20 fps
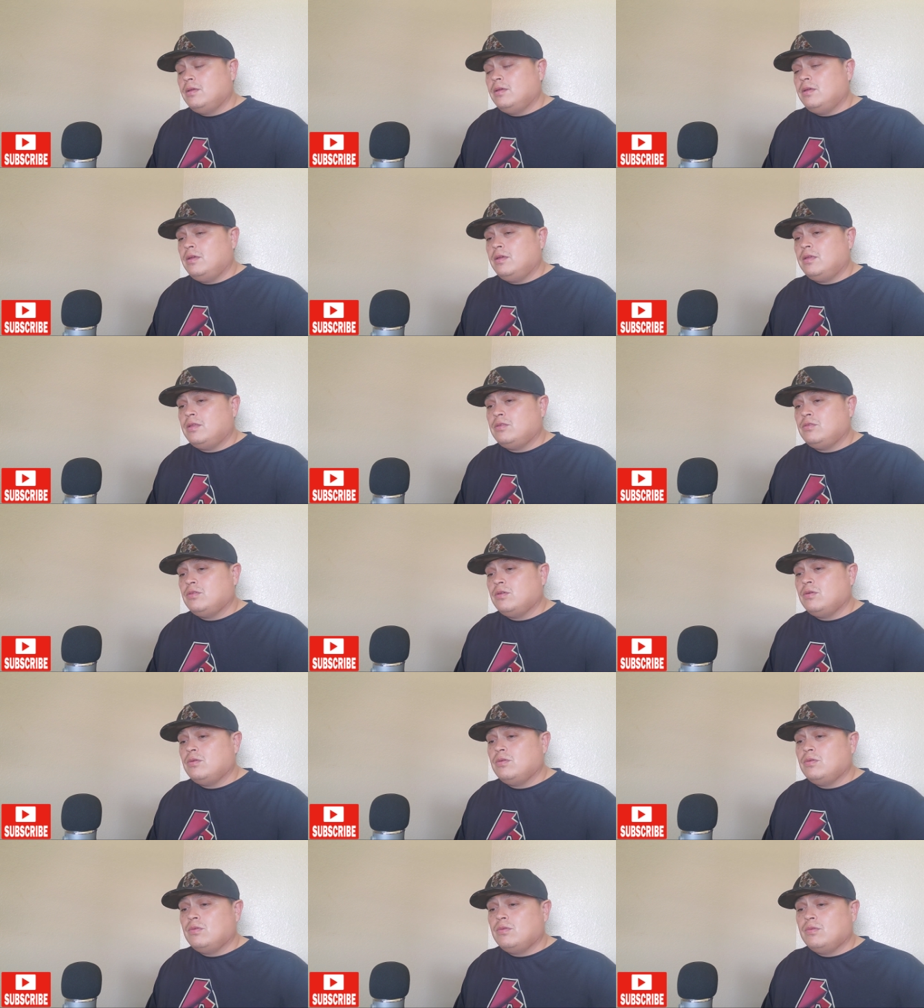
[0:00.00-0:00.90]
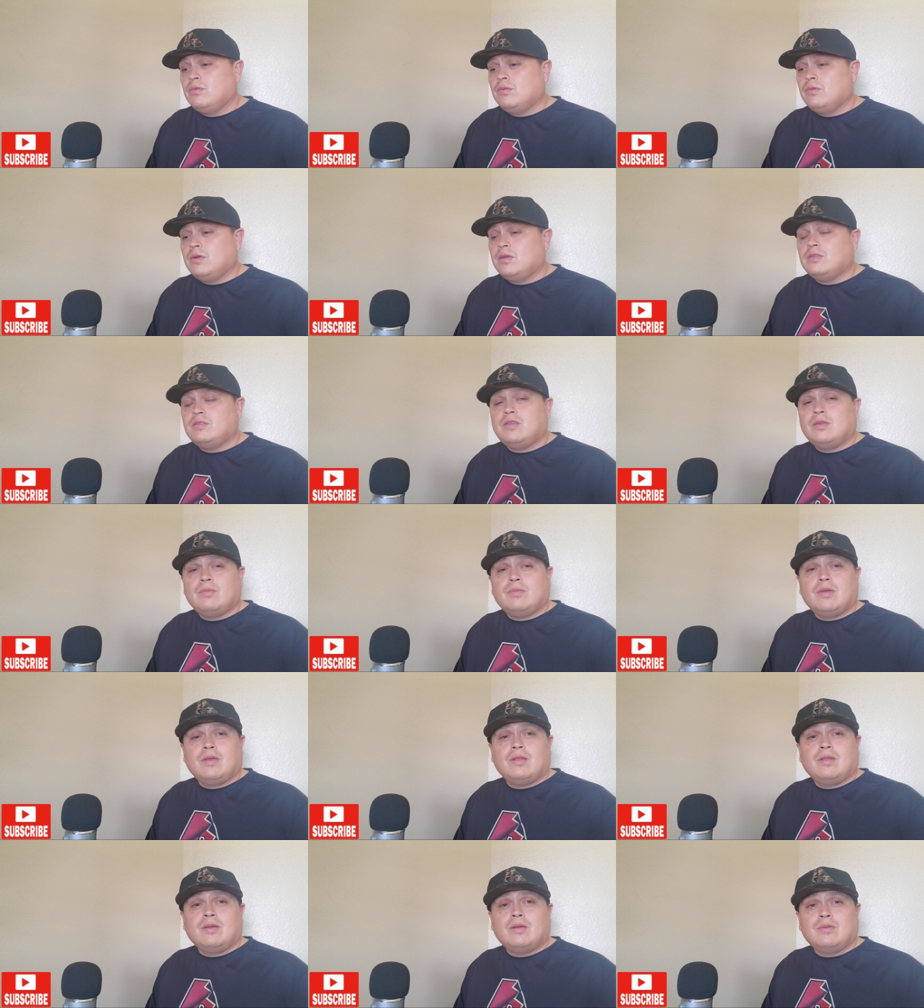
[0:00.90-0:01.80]
And so I set
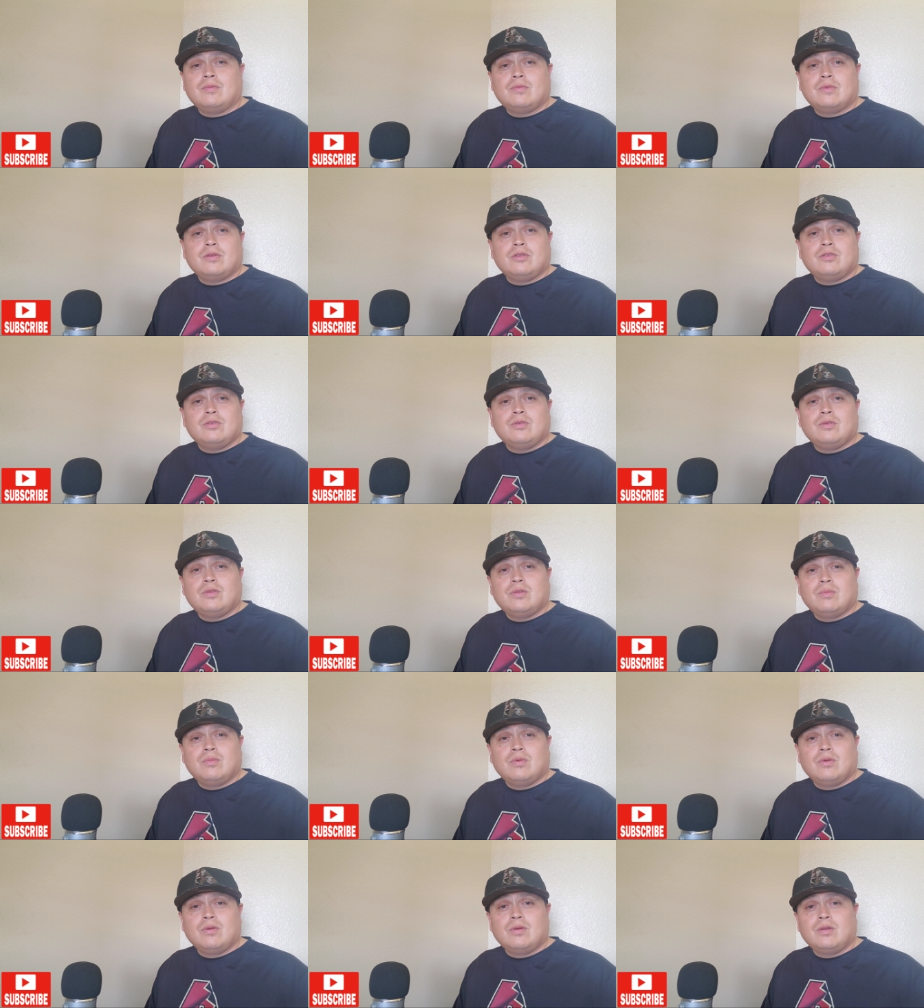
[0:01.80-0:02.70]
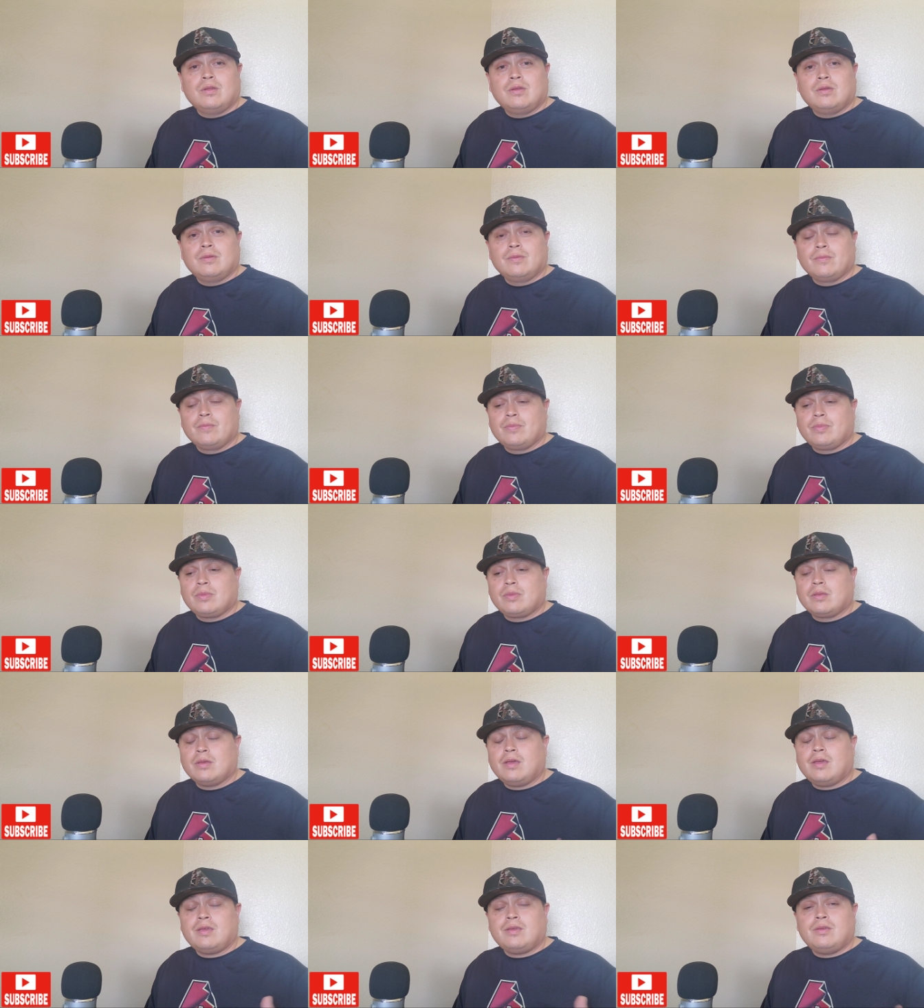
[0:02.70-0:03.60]
my alarm for 2 in the morning.
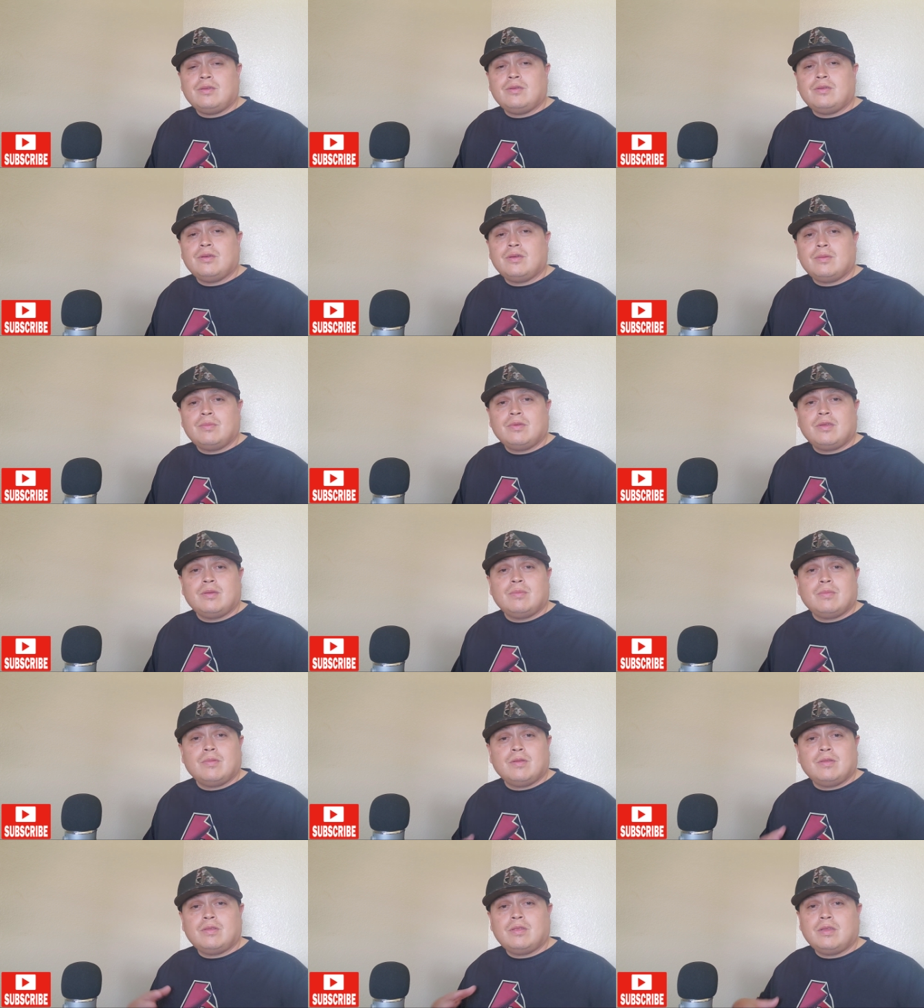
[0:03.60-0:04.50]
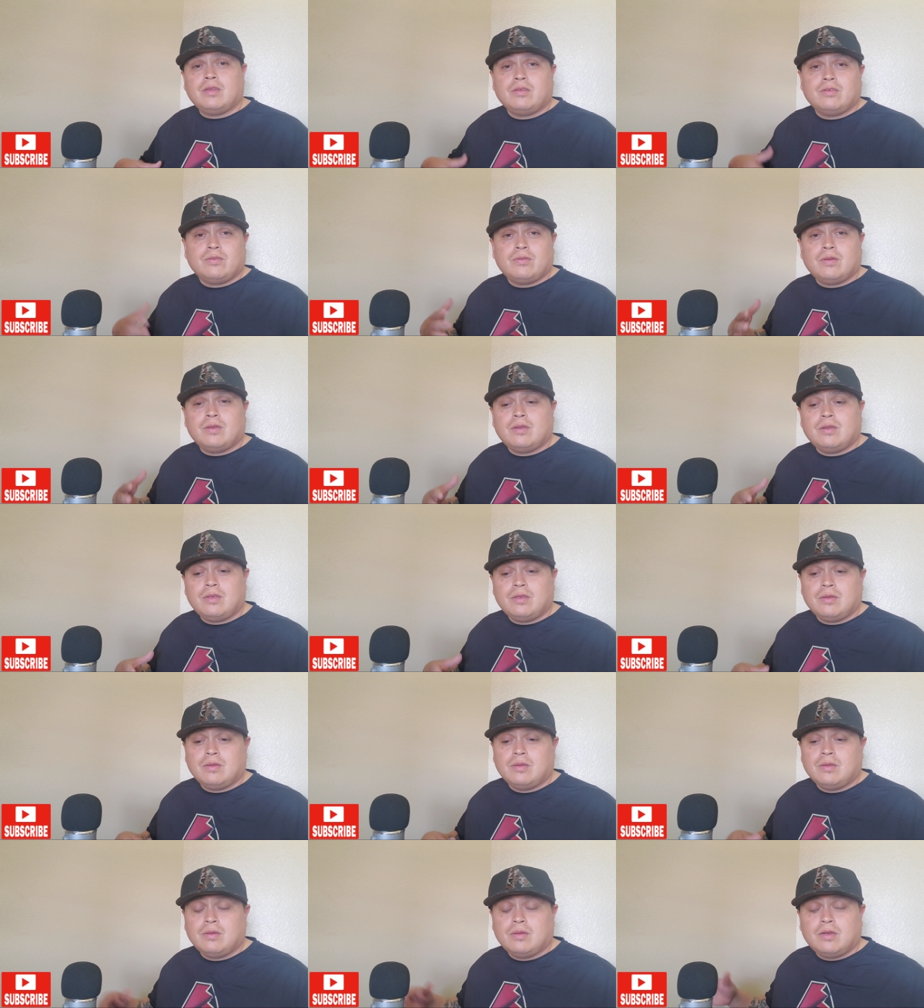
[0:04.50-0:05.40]
I get up, get my things ready,
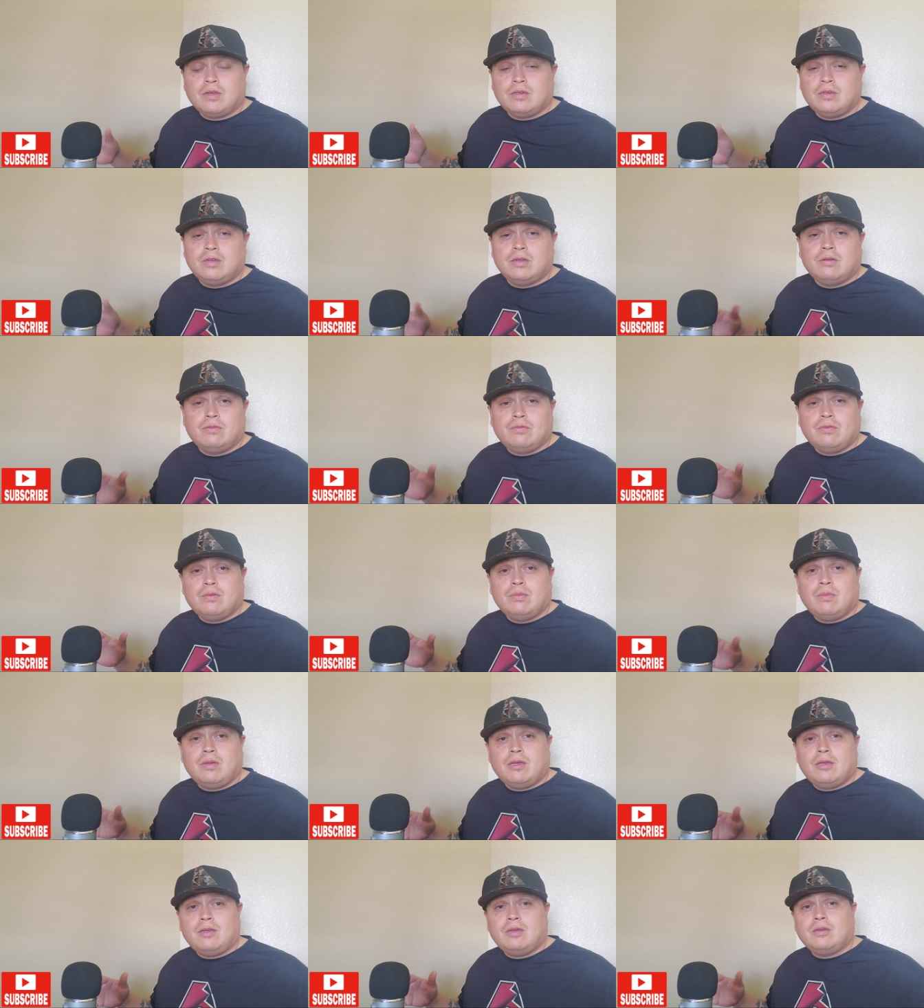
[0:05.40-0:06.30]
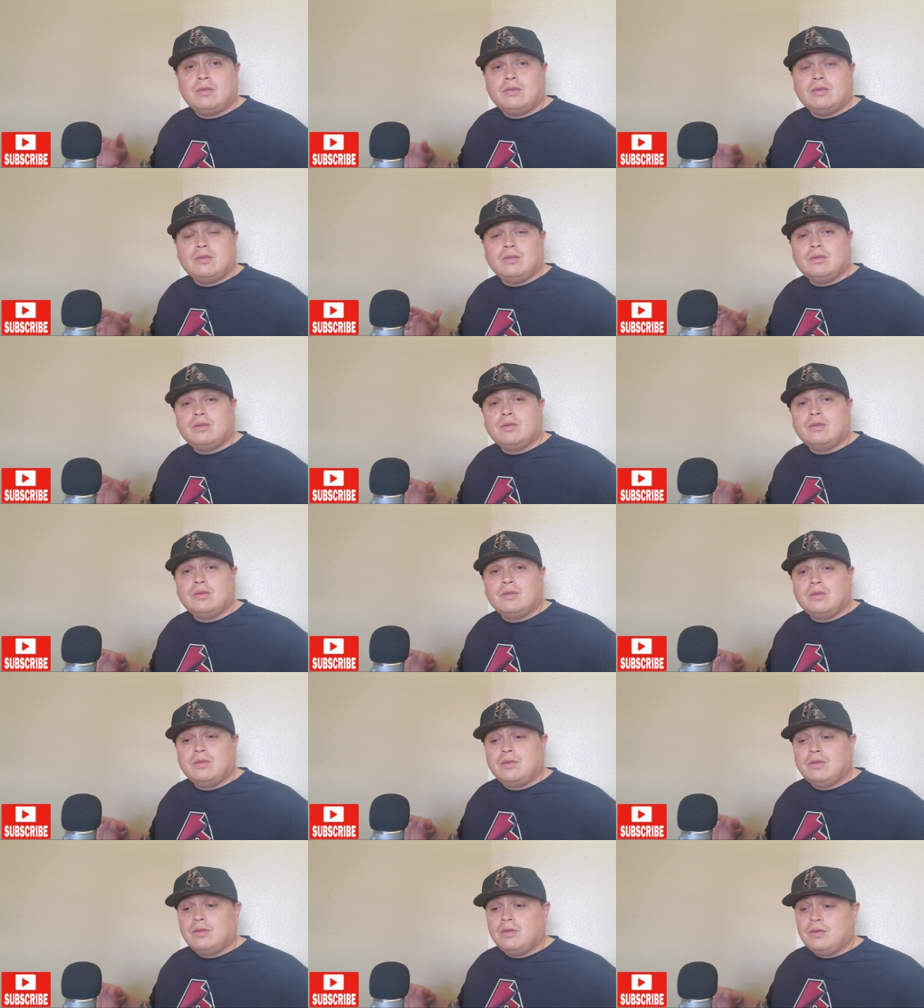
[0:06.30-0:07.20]
a duffel bag, and
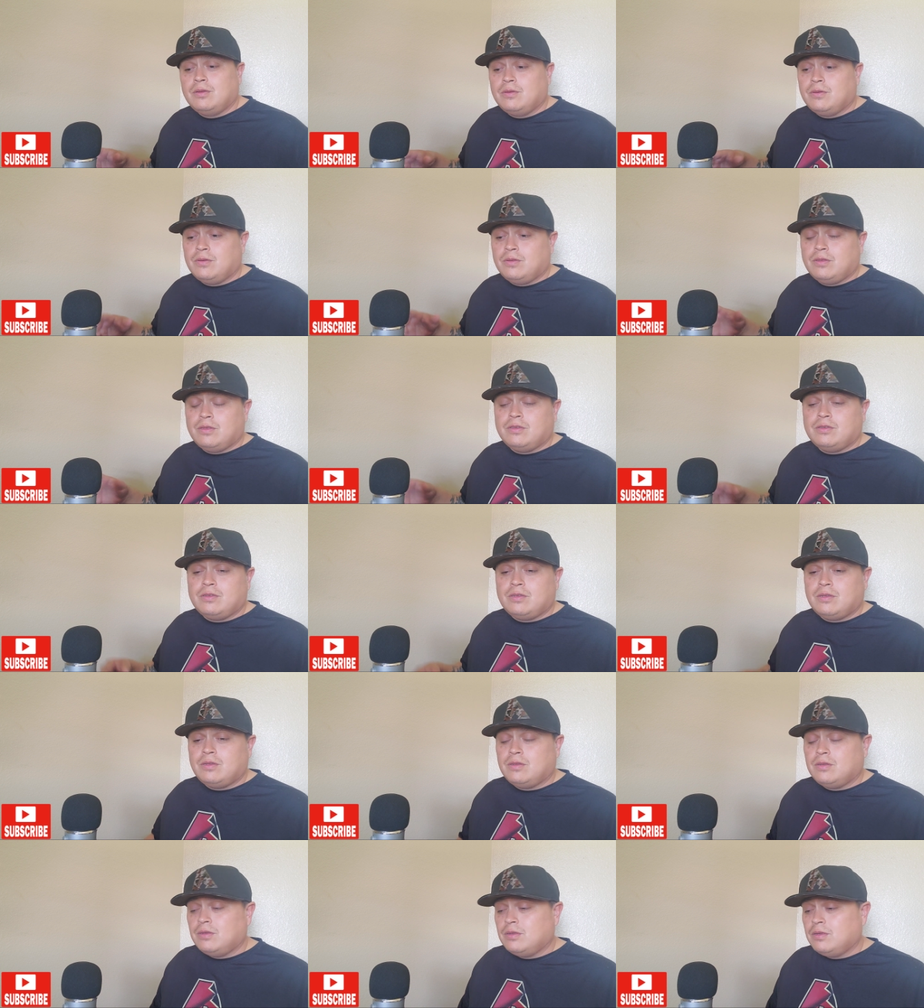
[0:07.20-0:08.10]
listen.